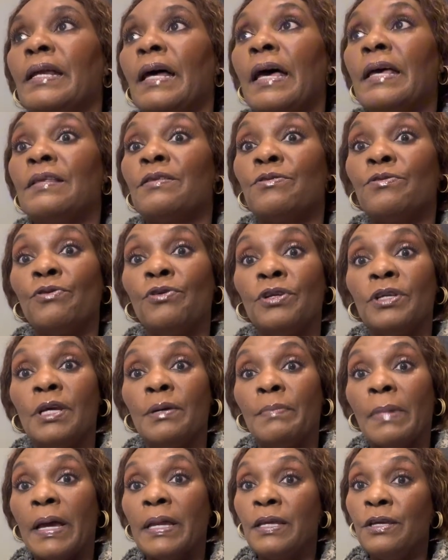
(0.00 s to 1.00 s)
I told
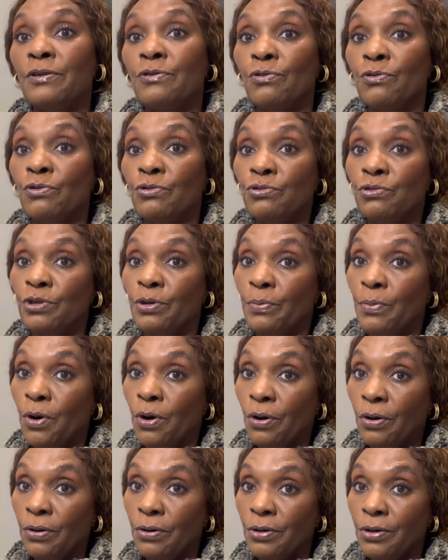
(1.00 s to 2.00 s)
him I need to go to the
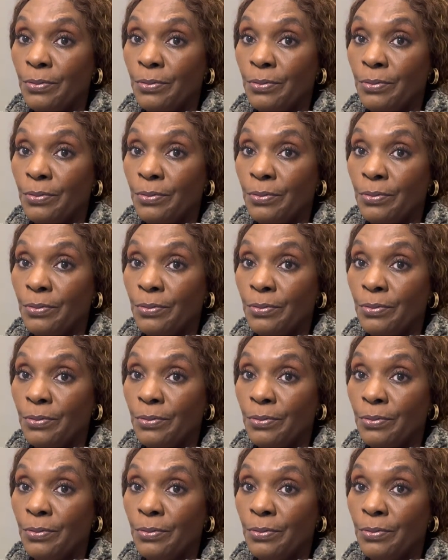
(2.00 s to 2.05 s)
morgue,